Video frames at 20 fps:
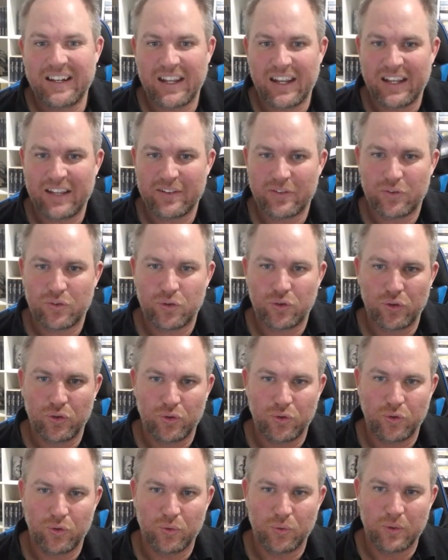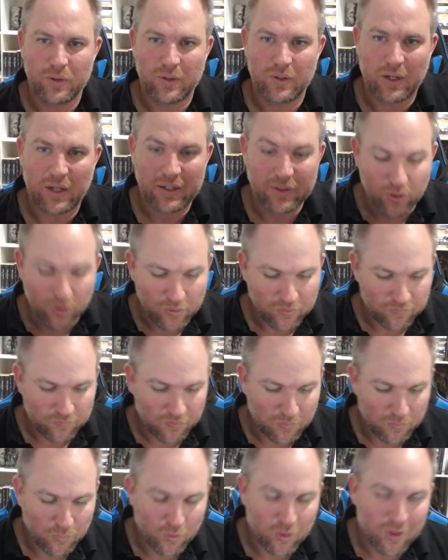S2.
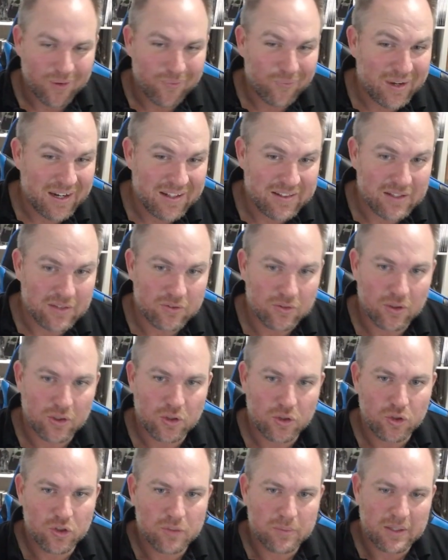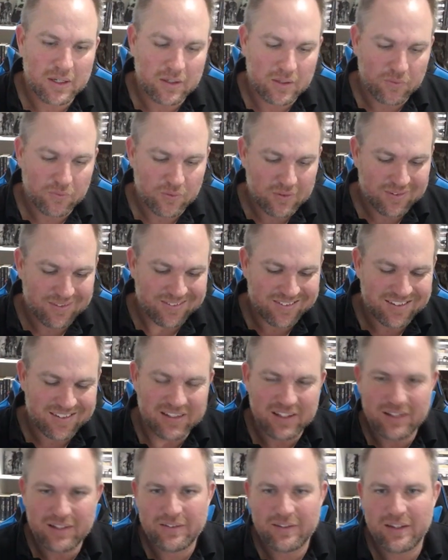From what I read, there's not a huge amount of difference. It
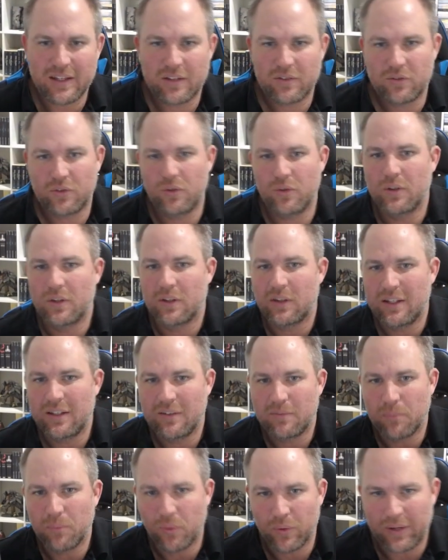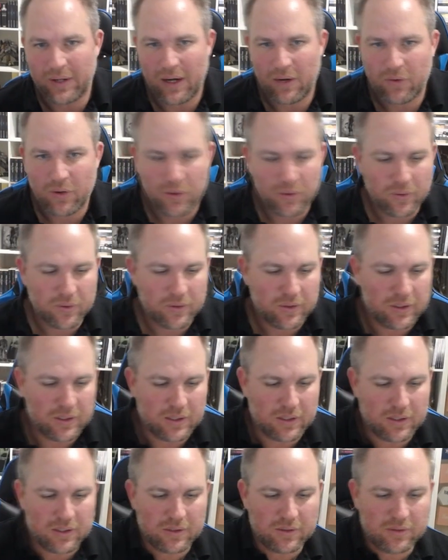is the S2 that is more narrow
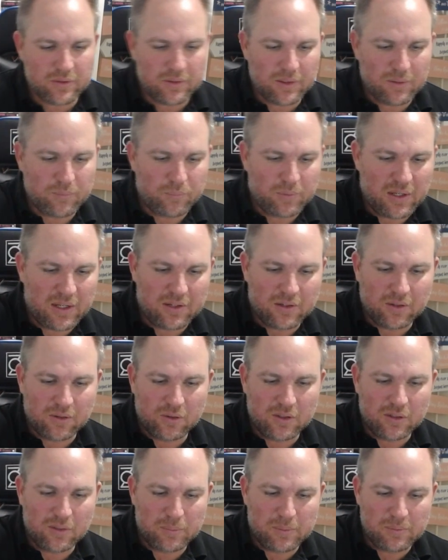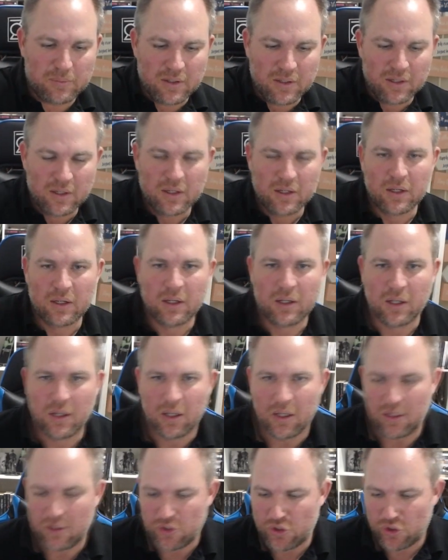and a little bit
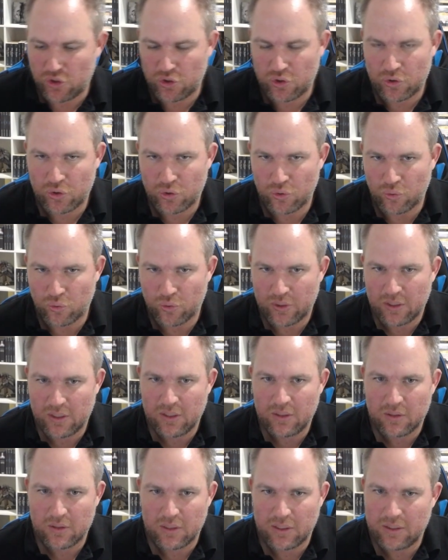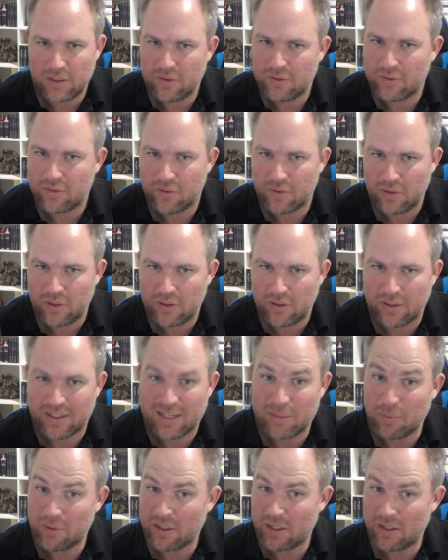shorter in design. I
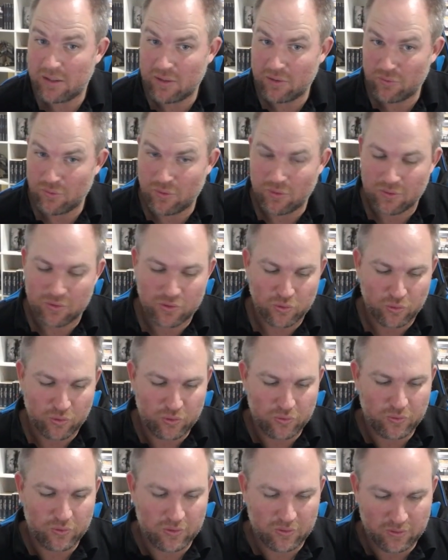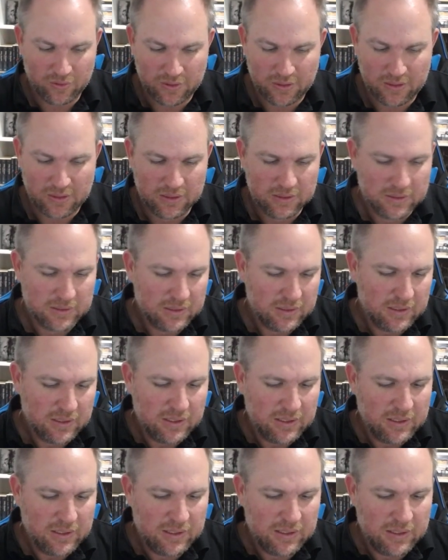keep on getting these wrong. Shorter and longer.
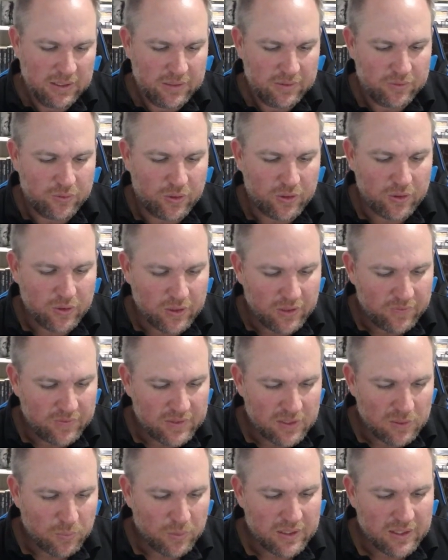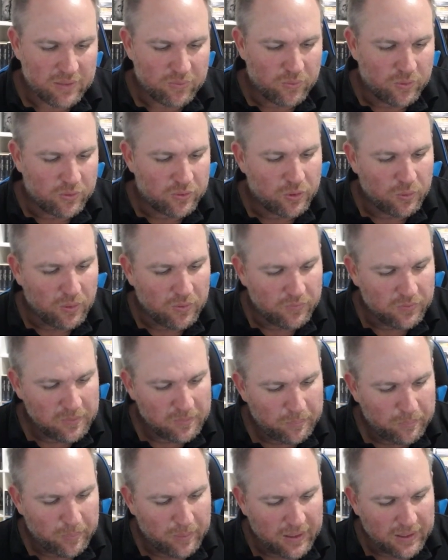Not a kind of thing you want to get wrong too often,
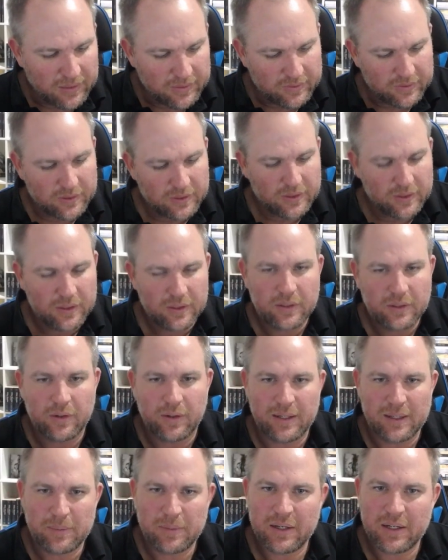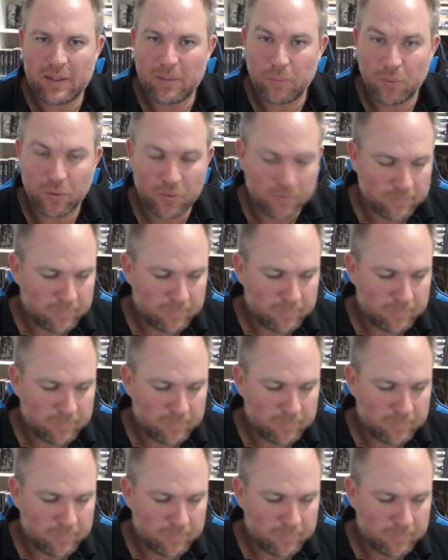but I am getting them wrong.